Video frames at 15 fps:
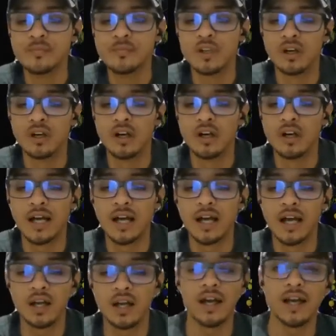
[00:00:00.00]

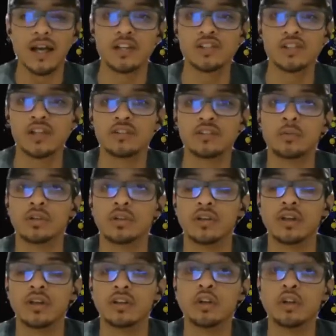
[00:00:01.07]
I had a chance to be a
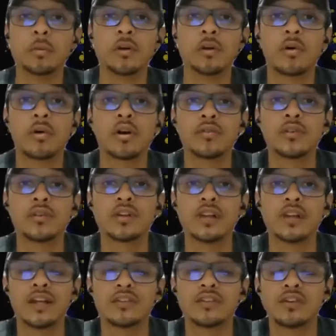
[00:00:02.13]
little bit a part of it
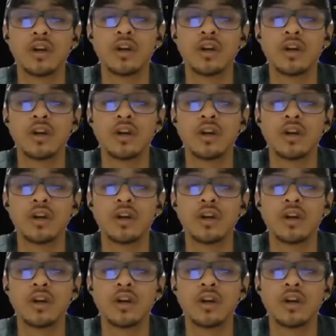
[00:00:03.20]
last year.